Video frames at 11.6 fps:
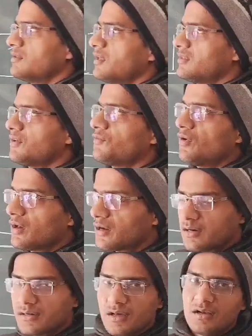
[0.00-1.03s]
then the
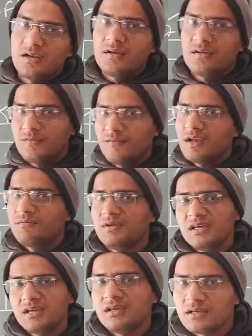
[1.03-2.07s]
work done will
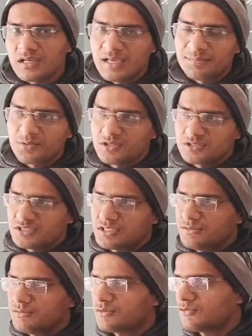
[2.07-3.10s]
be a
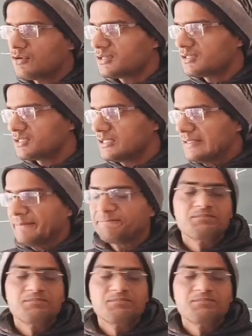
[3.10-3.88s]
positive quantity.